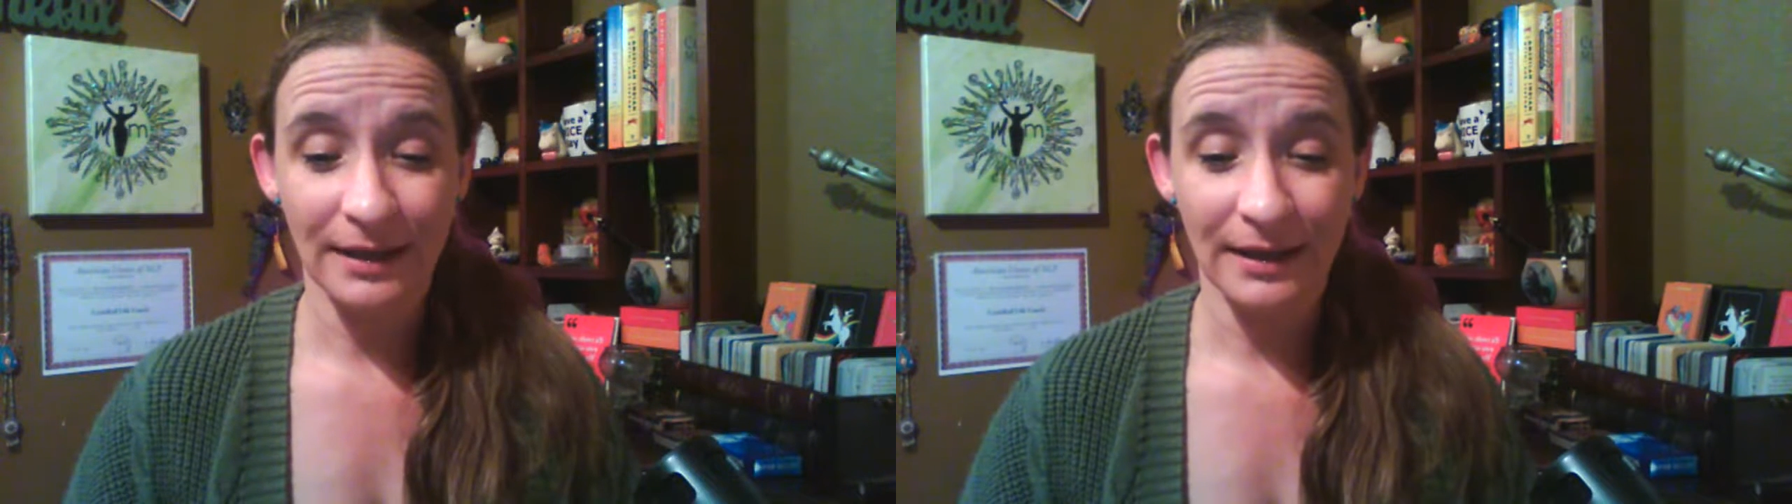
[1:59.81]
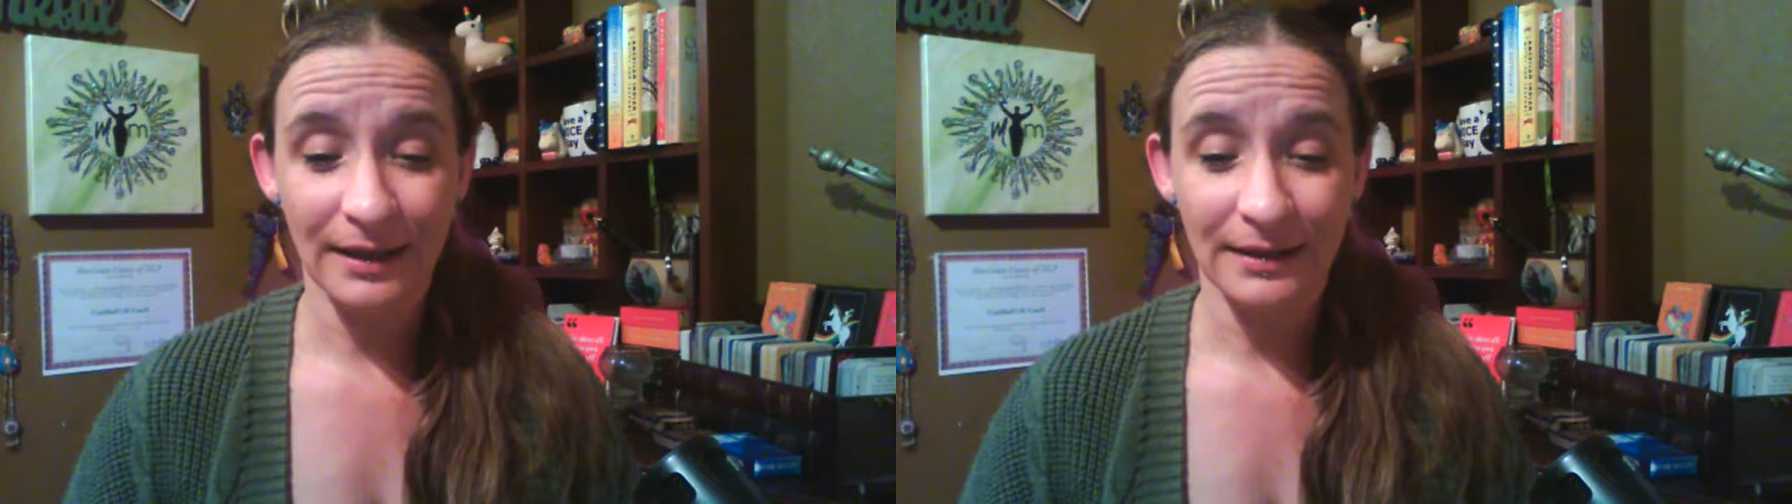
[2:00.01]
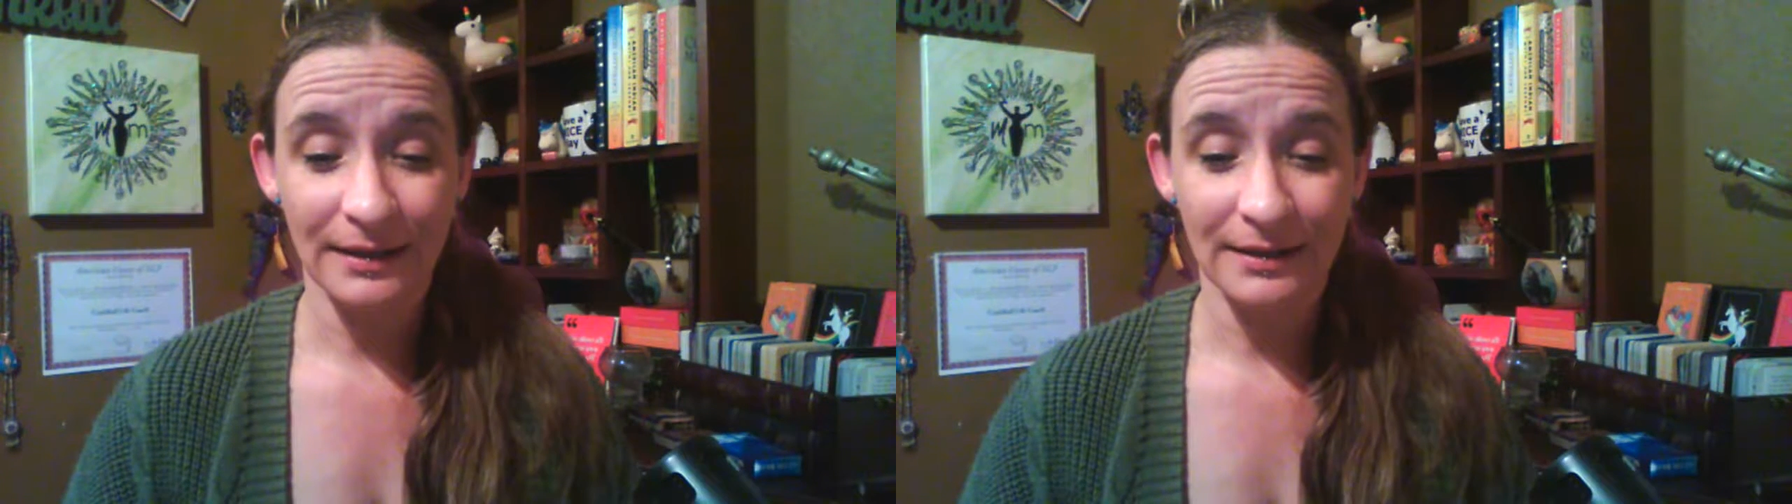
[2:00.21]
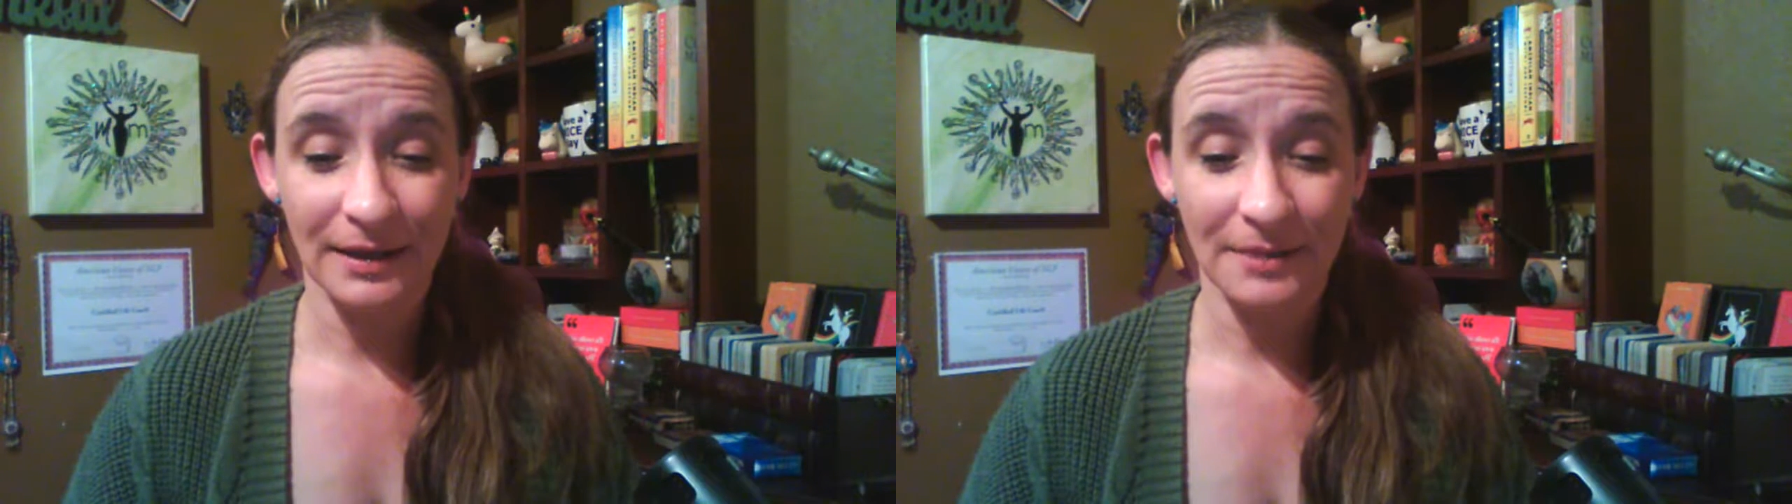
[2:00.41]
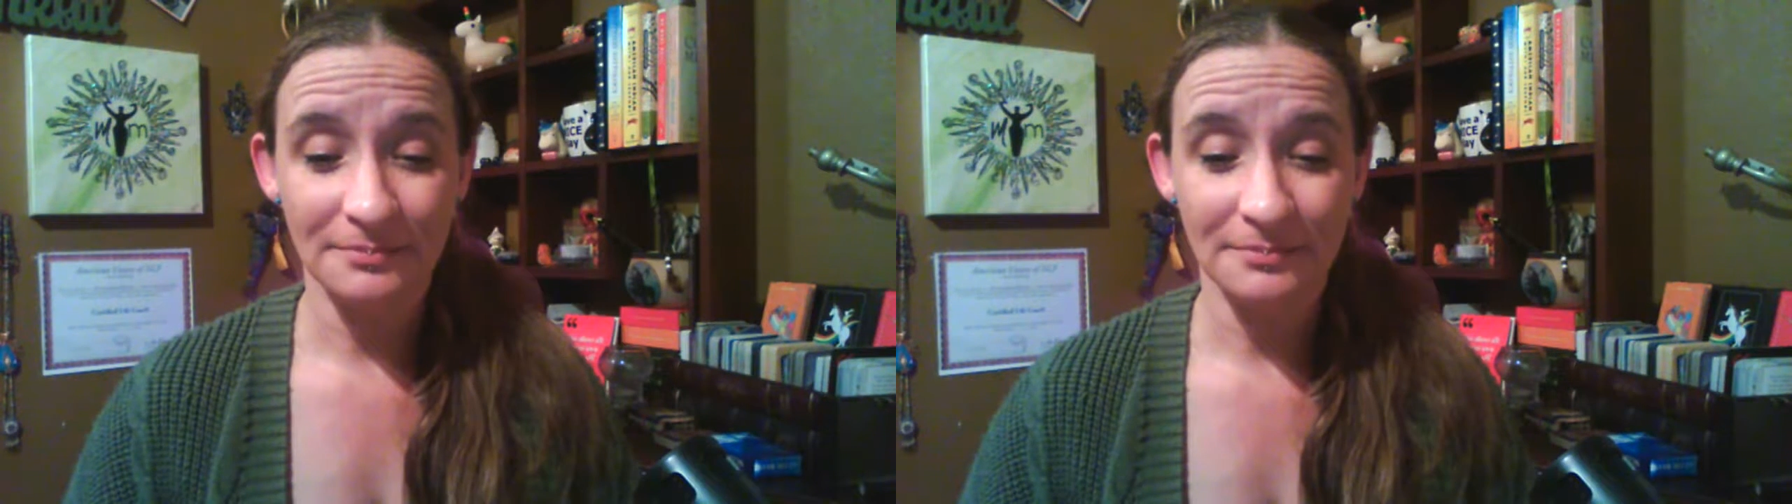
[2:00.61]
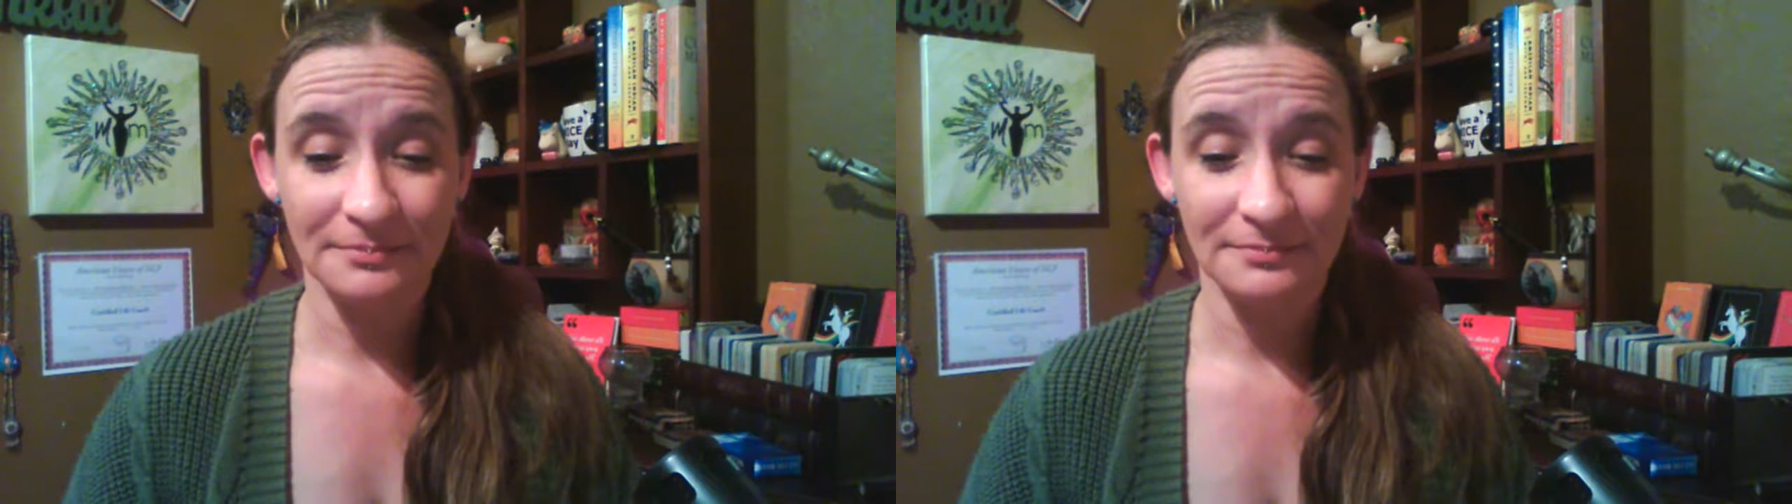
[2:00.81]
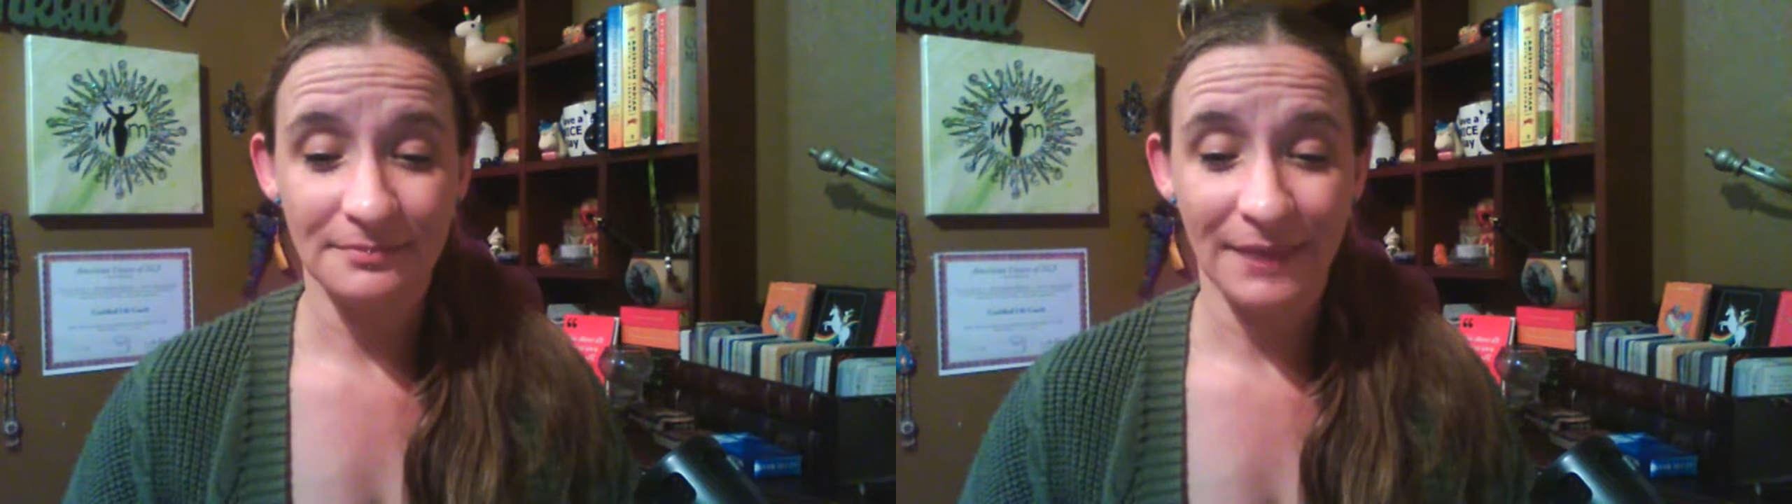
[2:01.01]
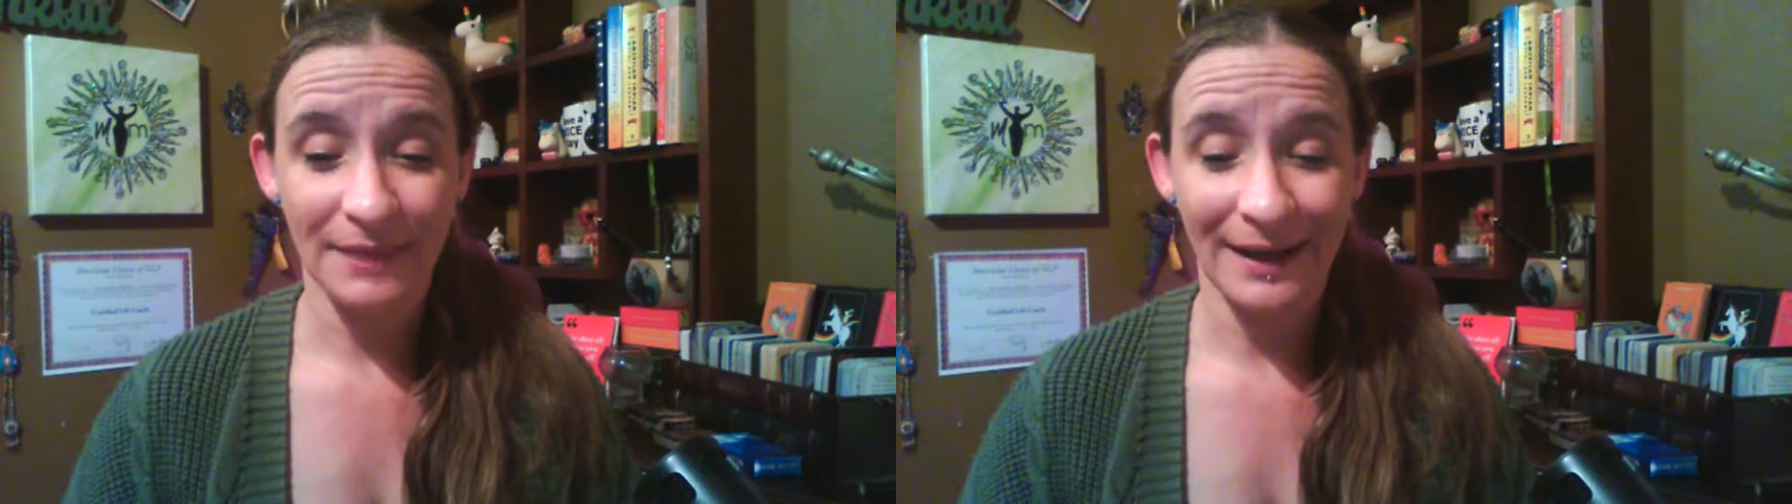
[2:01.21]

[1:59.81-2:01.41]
and that